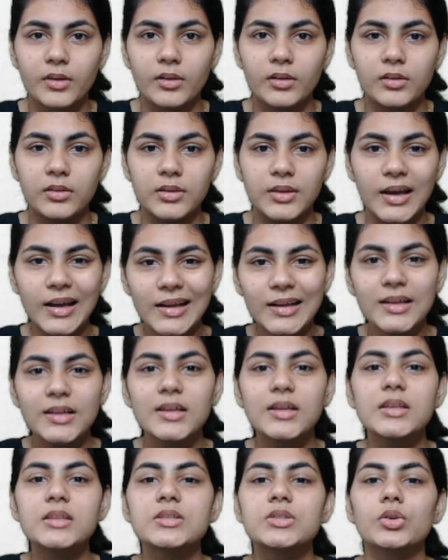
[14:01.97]
Yeah.
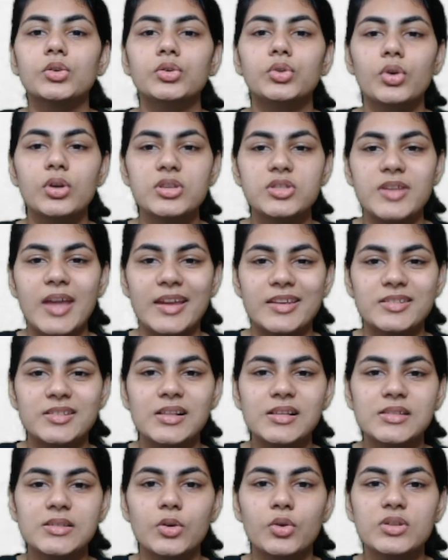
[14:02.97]
So those
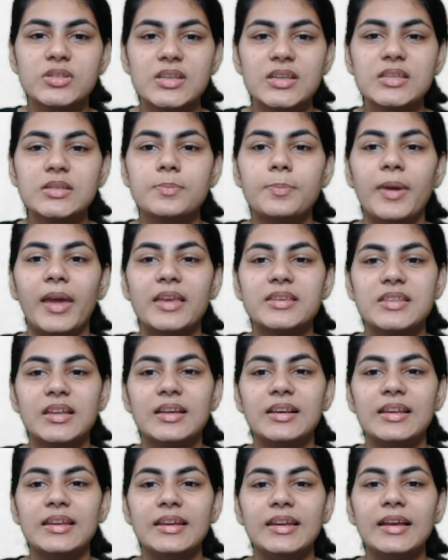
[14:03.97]
textual sources
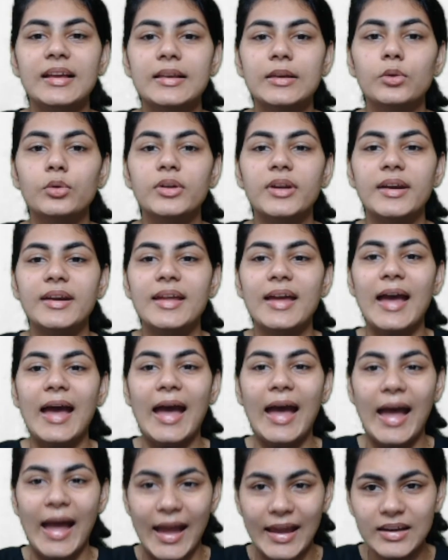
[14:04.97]
basically included
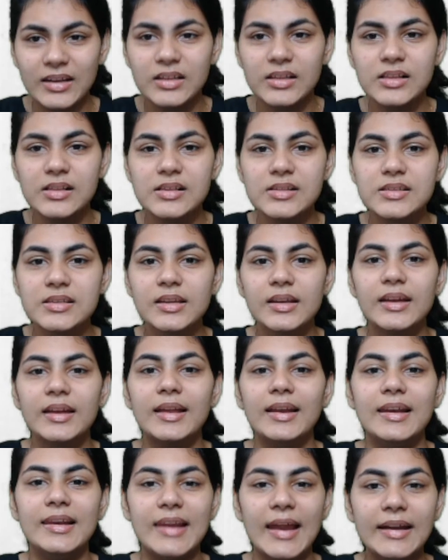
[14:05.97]
annals,
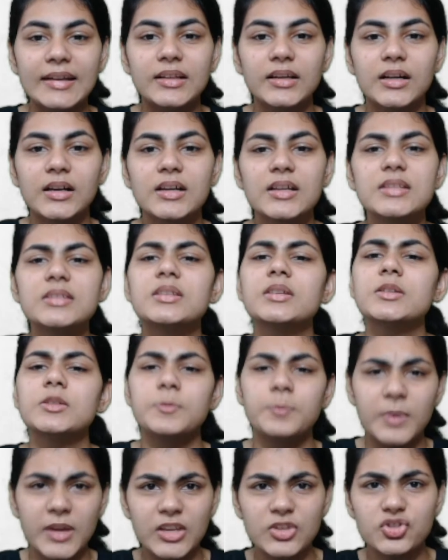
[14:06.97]
letters,
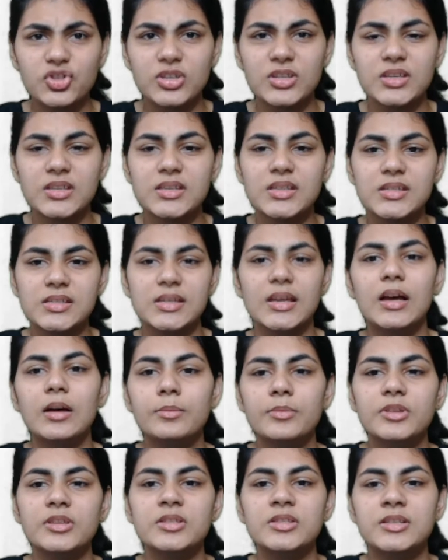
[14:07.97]
speeches,
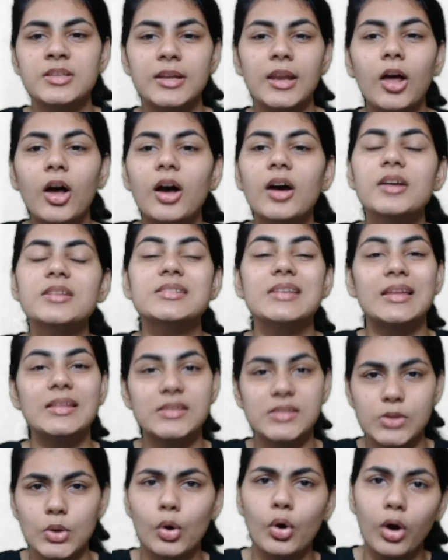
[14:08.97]
sermons, laws
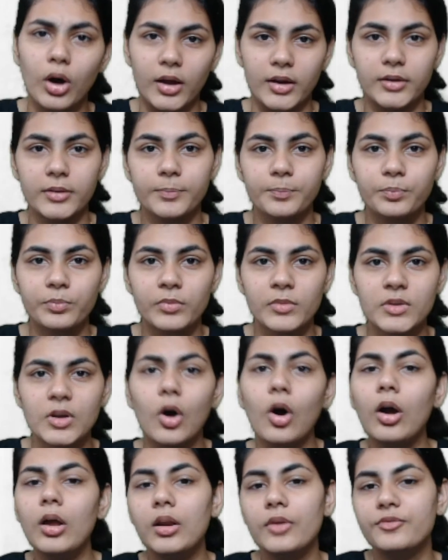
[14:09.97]
and so on.
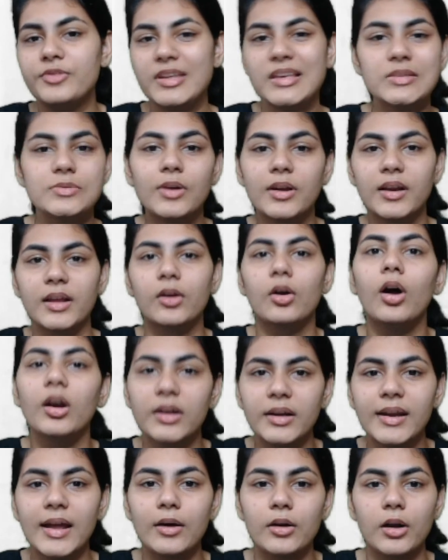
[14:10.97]
All of these were
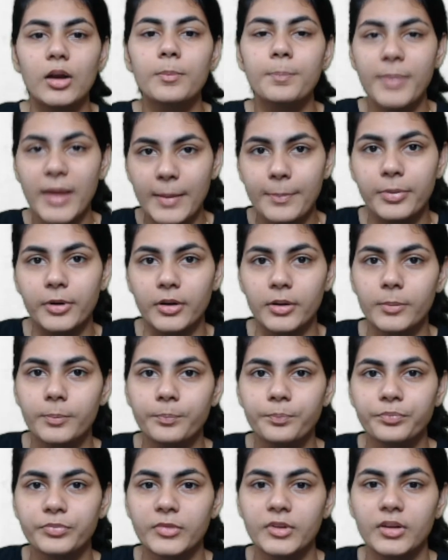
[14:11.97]
recorded down on a paper,
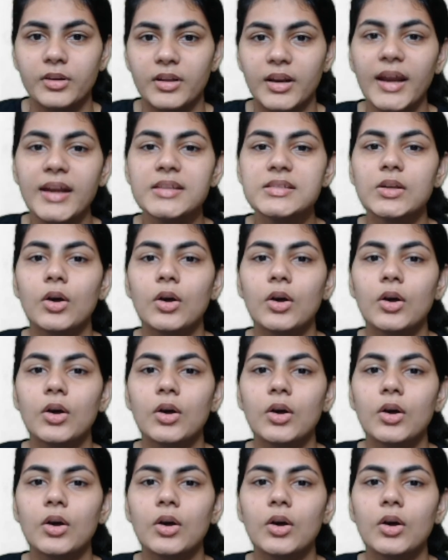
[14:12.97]
right?